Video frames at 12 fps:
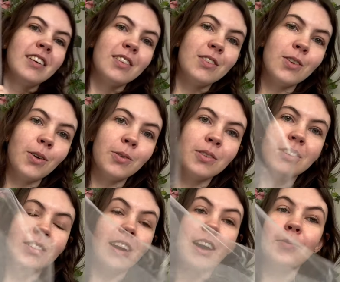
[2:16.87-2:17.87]
So
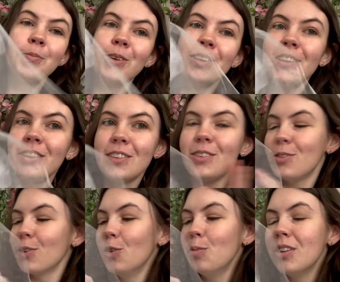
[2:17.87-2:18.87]
I'm gonna just use
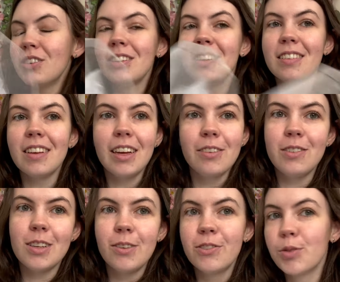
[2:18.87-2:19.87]
a whole bunch of this. I have
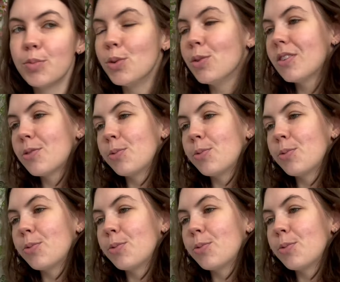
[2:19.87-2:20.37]
several bolts